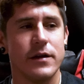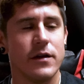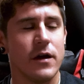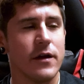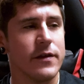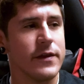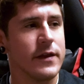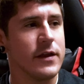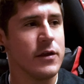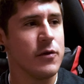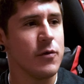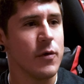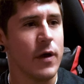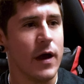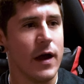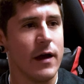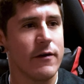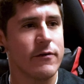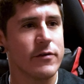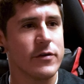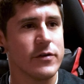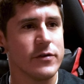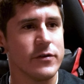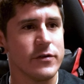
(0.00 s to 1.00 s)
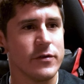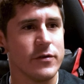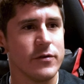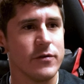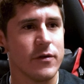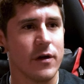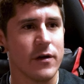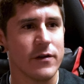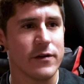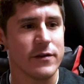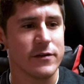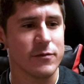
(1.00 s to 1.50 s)
Nothing you ever do
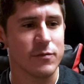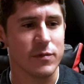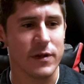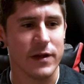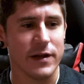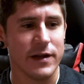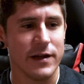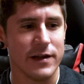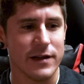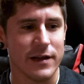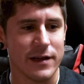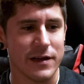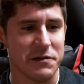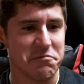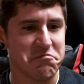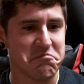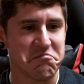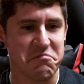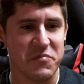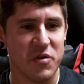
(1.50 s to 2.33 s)
on this planet, like,